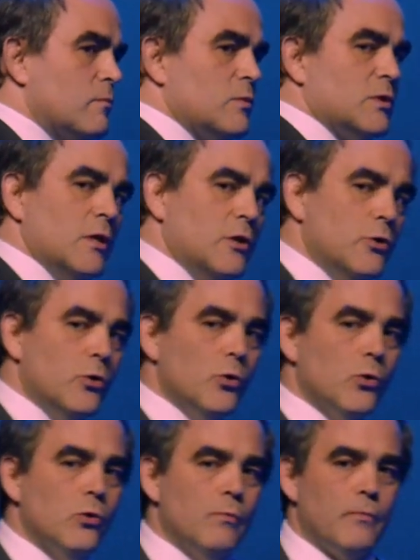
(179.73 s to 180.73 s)
So
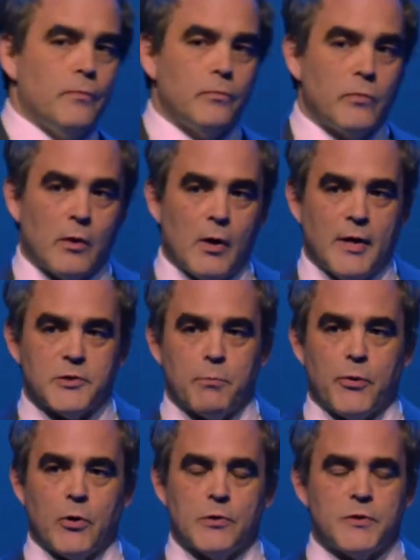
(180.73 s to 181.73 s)
you, as a
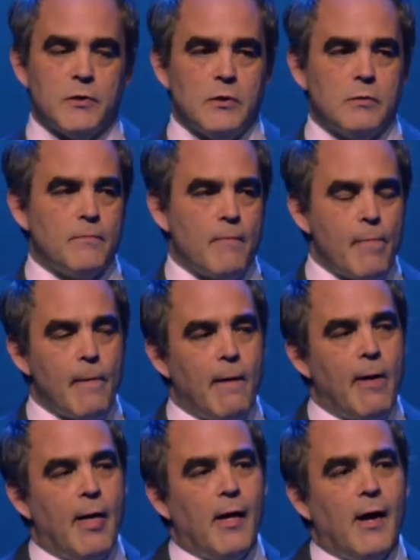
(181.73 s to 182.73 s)
person,
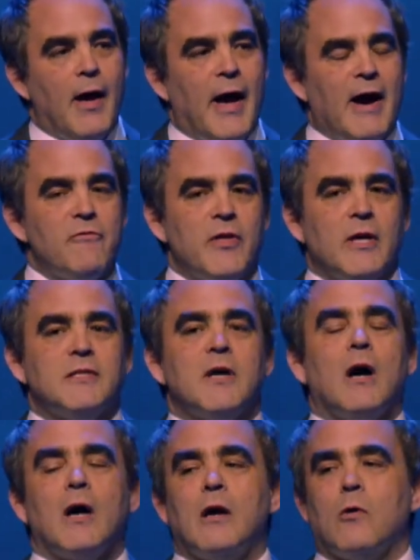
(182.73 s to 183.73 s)
have the entire